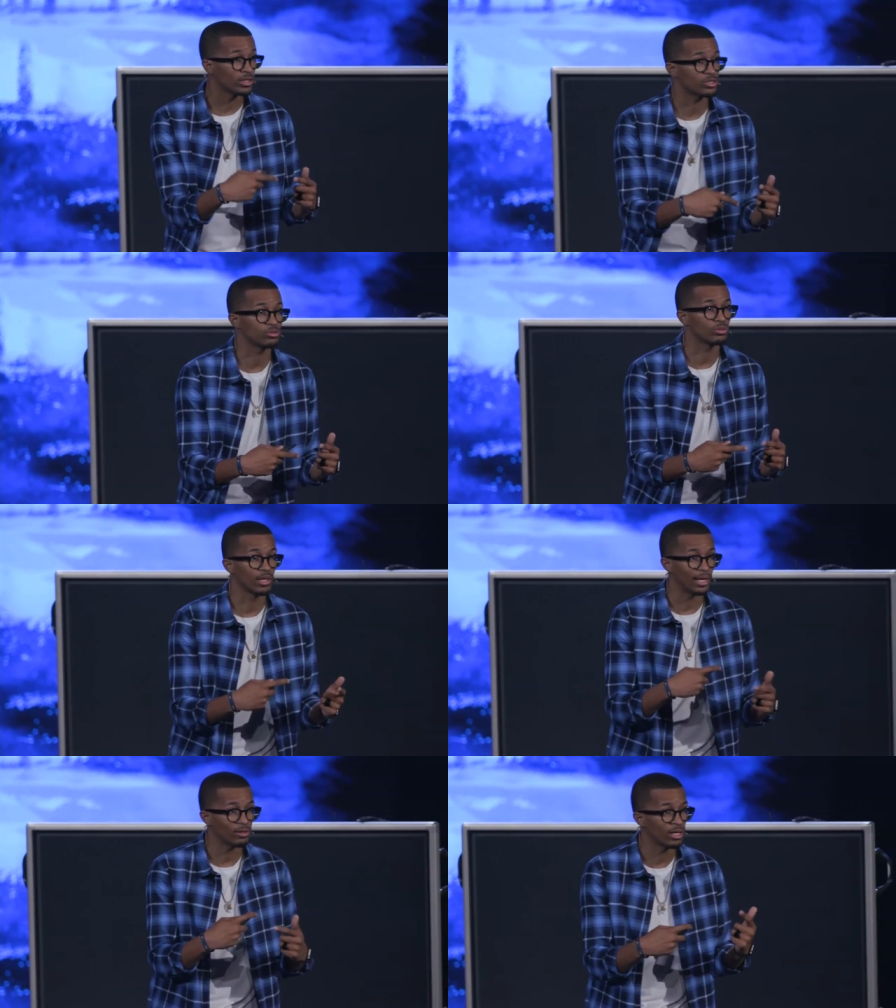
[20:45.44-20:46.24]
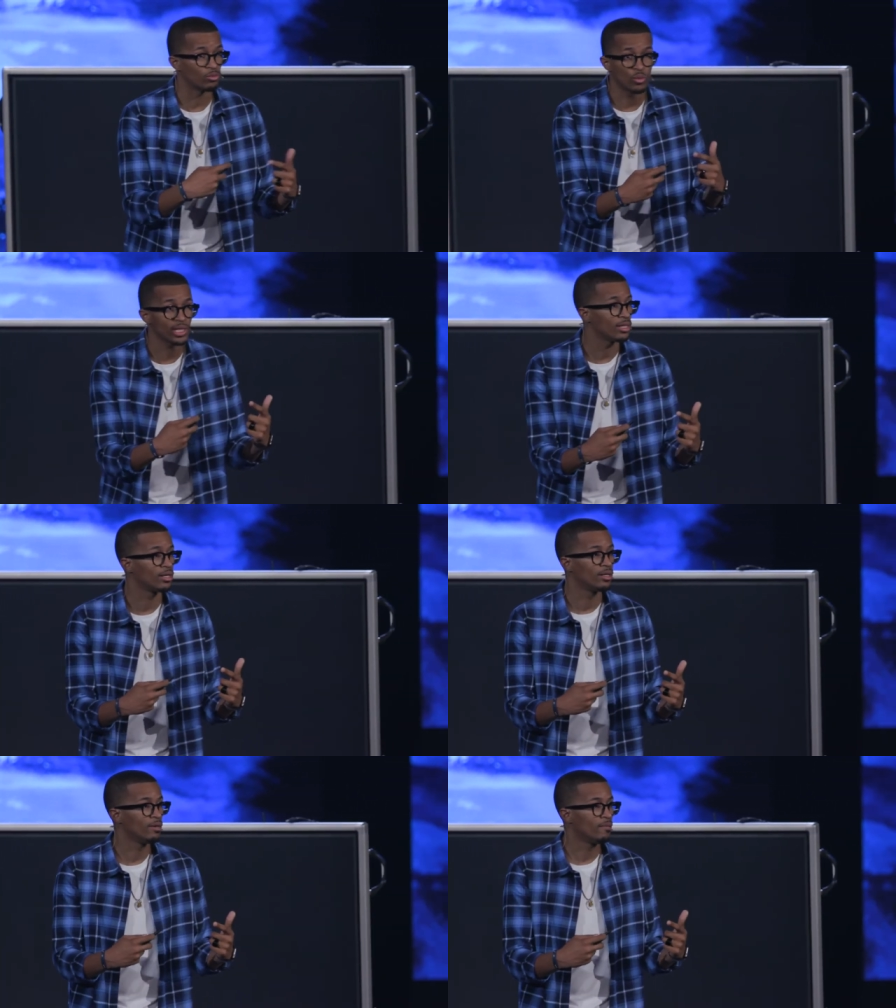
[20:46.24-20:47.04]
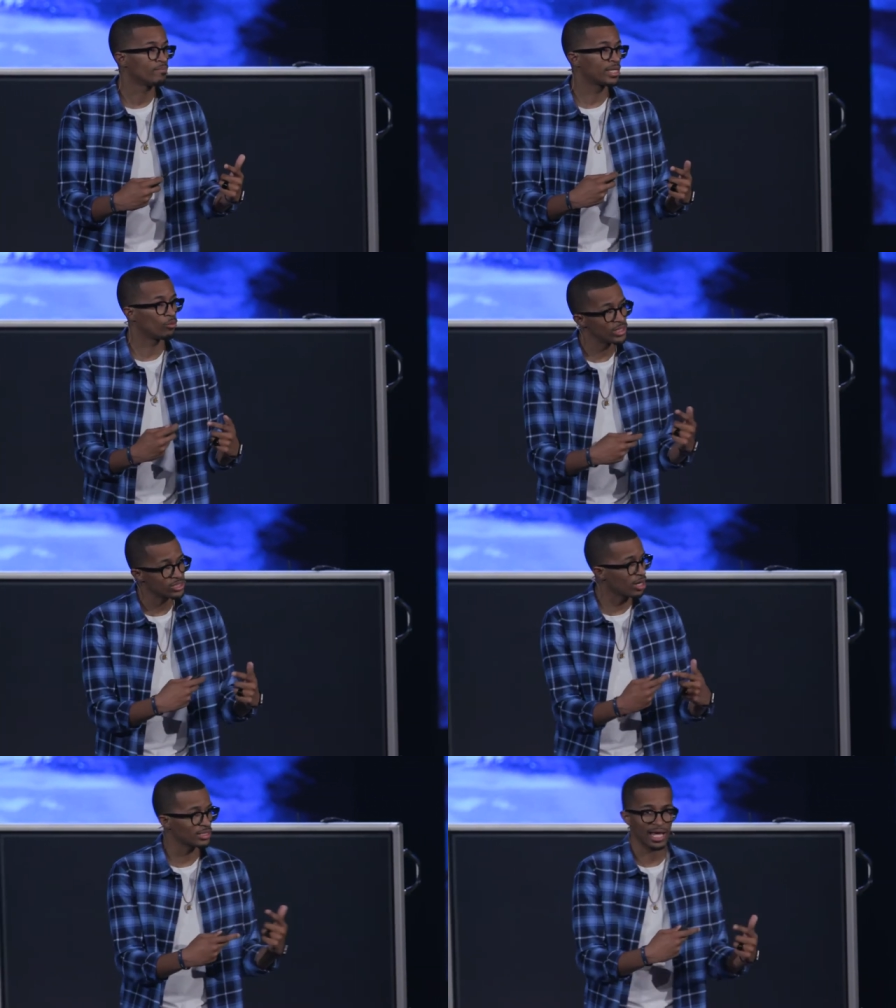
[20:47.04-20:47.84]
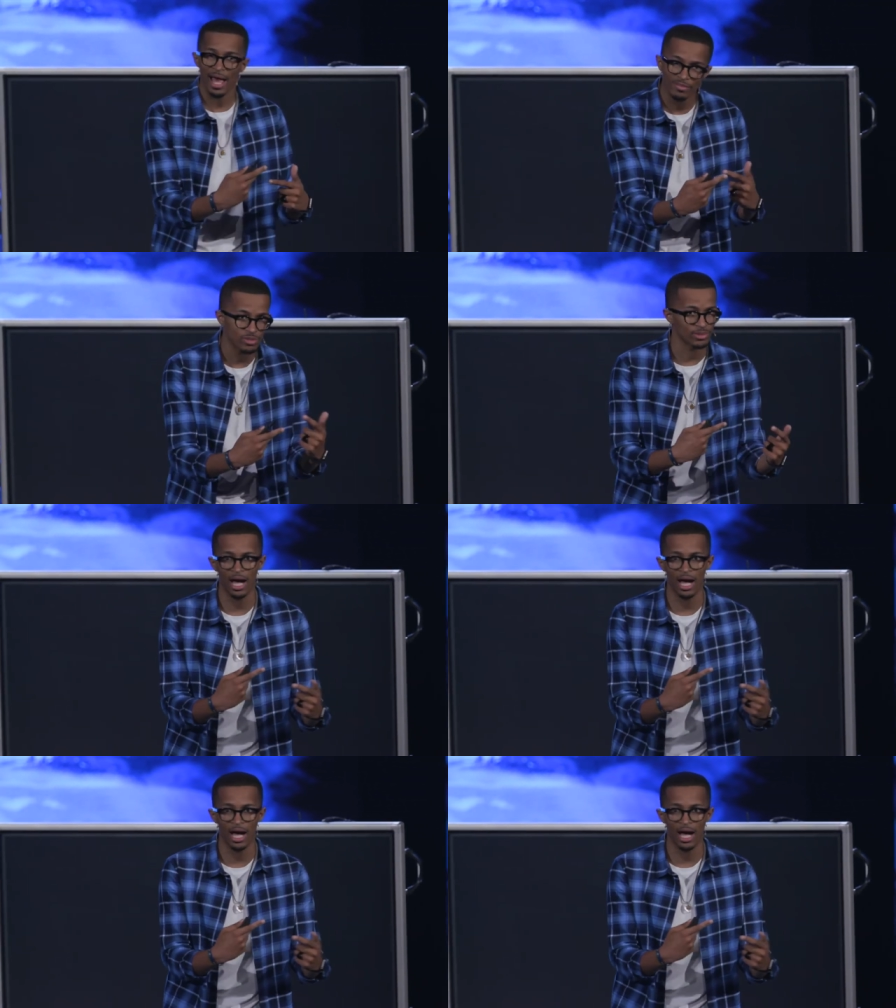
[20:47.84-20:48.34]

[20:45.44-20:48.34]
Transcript: want you, like, can we? Can we start to have some